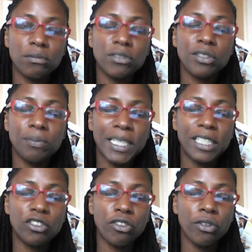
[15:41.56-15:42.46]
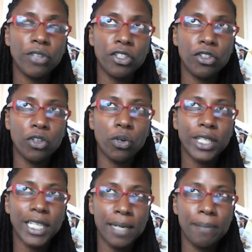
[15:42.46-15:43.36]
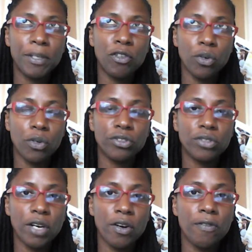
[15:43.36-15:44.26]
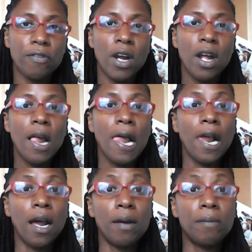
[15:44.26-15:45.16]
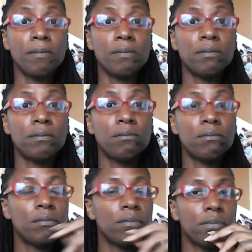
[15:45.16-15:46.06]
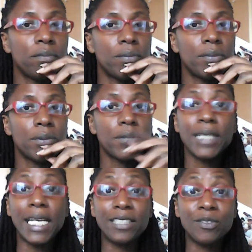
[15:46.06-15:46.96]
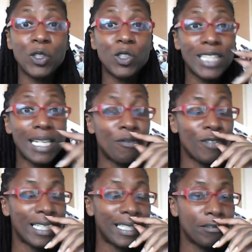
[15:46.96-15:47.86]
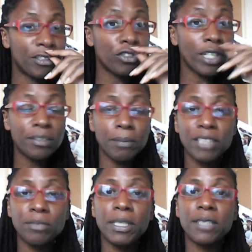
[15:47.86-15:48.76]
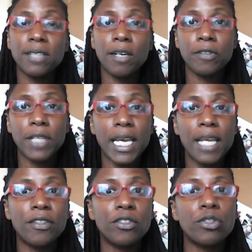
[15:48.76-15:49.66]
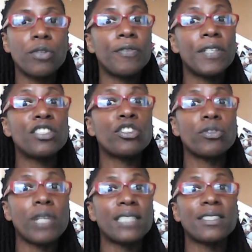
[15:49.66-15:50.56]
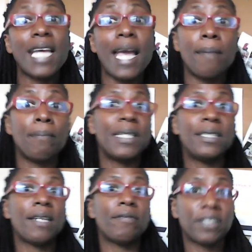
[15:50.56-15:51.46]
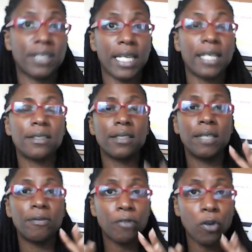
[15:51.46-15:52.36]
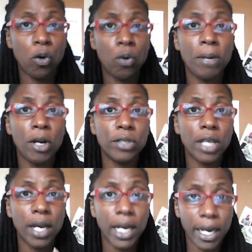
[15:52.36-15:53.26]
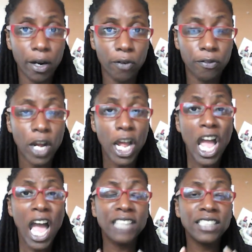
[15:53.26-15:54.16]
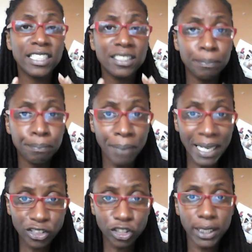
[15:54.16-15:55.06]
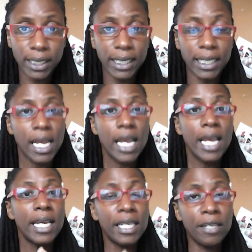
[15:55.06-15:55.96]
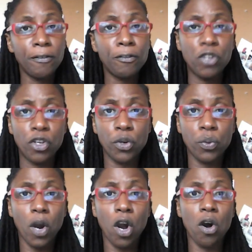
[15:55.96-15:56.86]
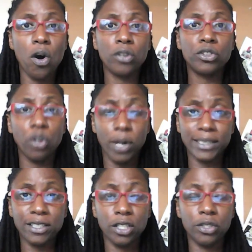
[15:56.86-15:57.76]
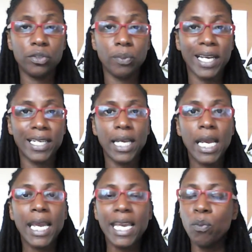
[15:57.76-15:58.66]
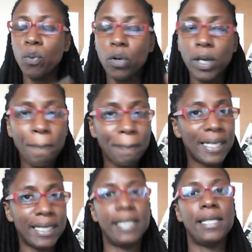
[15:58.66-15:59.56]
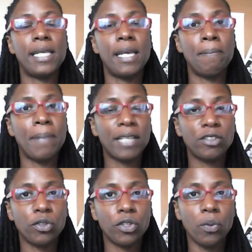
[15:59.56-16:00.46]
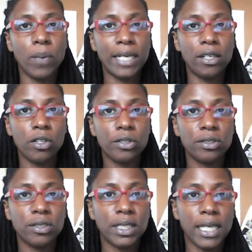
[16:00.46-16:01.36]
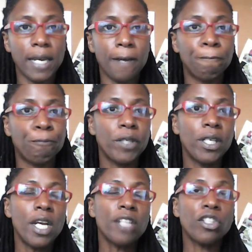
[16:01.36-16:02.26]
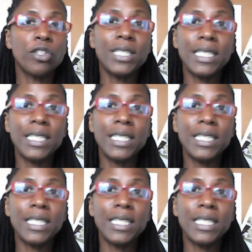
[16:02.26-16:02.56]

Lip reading: just making sure that you're keeping yourself um, getting good sleep, really. Stress management and self-care. The truth is stress can be devastating in hormone health, and especially if you are trying to lose weight, it will completely impact on your weight loss. Yeah, so you